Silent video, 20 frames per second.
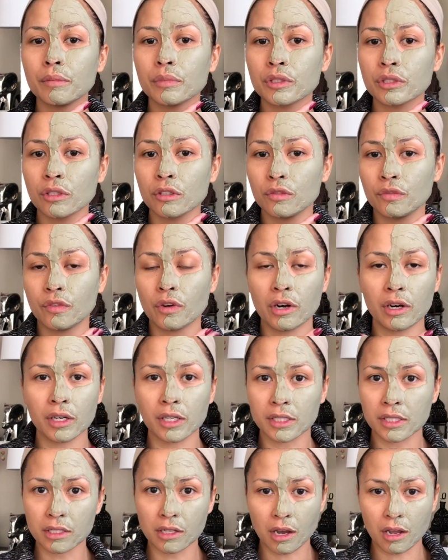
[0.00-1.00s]
So far
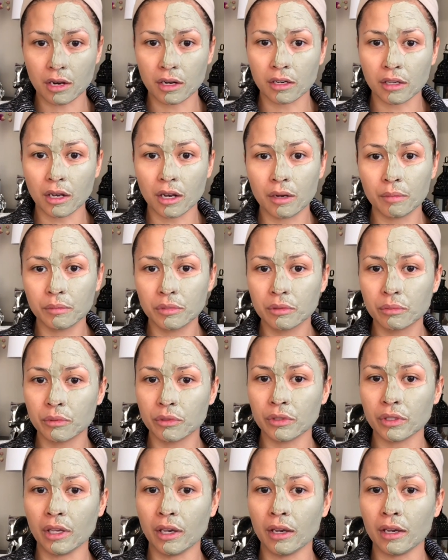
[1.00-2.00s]
it's not
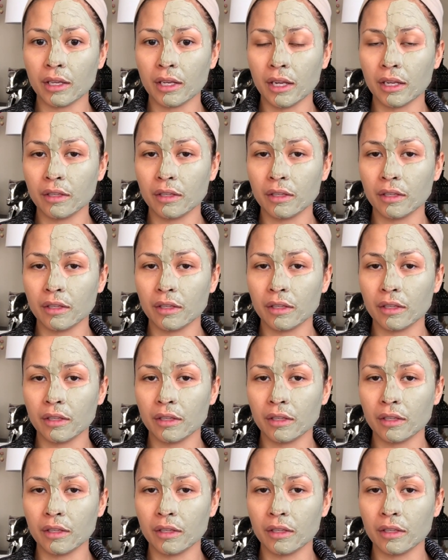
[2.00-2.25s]
uncomfortable yet,